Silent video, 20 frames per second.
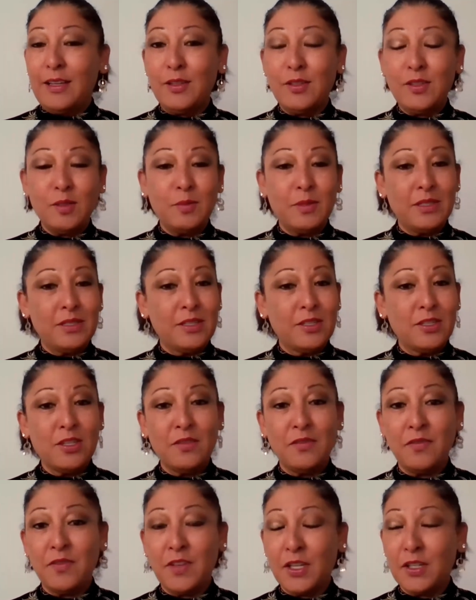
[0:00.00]
I used to be such
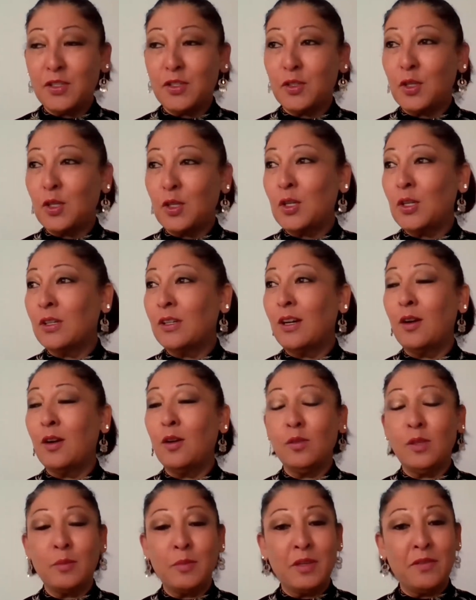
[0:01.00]
a fixer.
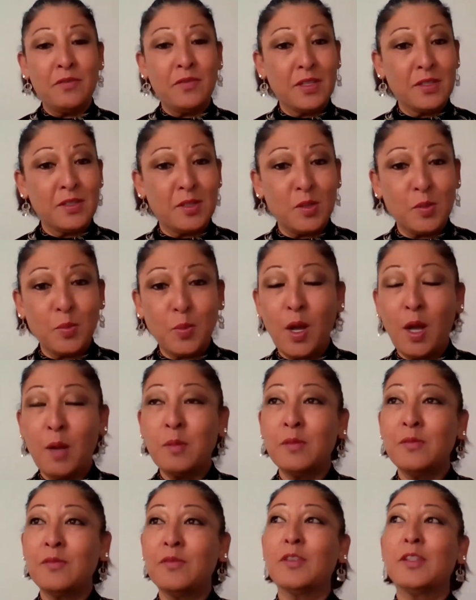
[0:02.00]
Oh, let me fix this
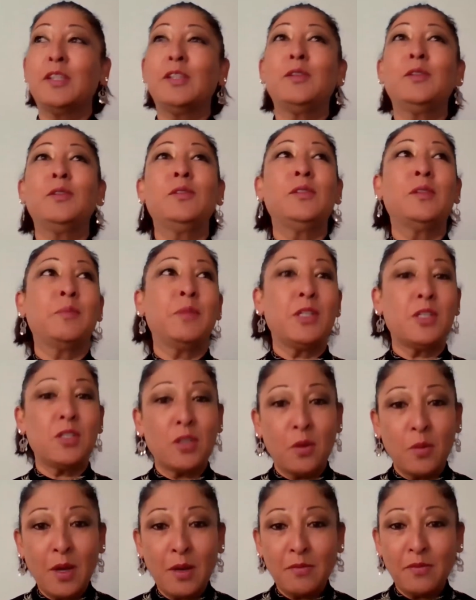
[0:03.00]
problem for you. Let me
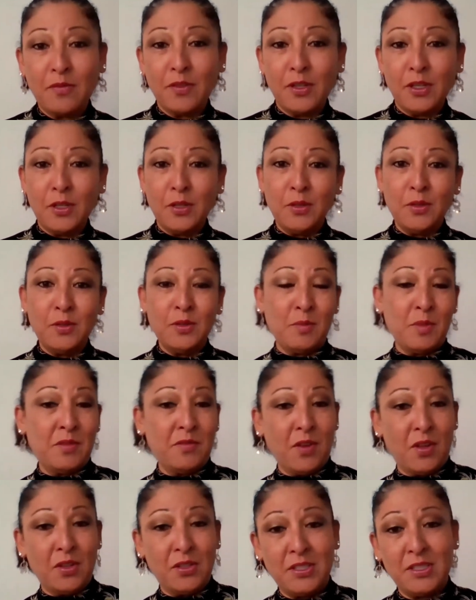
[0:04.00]
show up for you. Let me
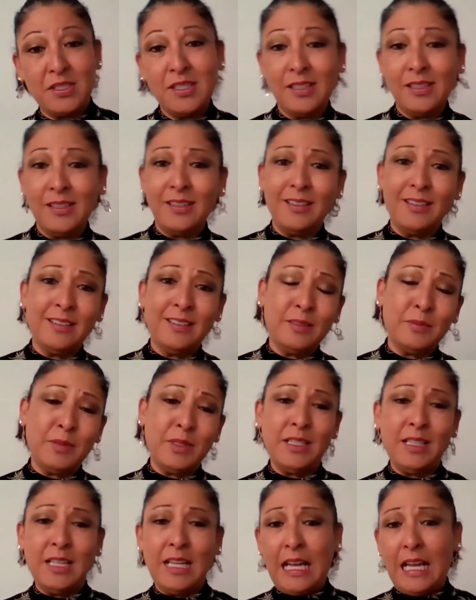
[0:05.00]
volunteer. Let
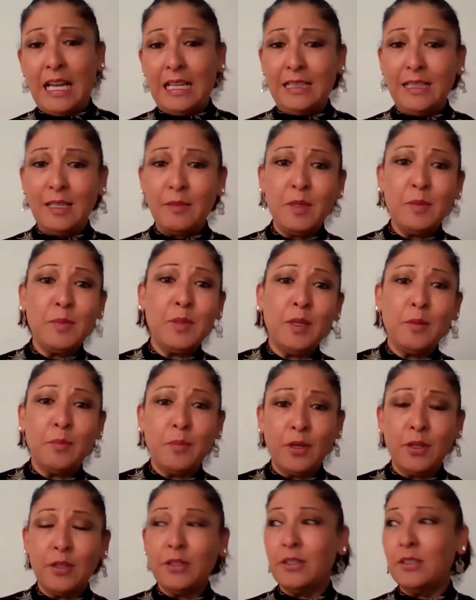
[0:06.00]
me be a
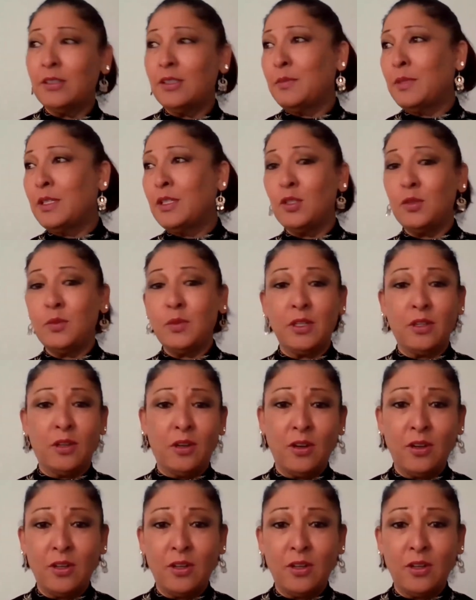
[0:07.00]
martyr. Let me do it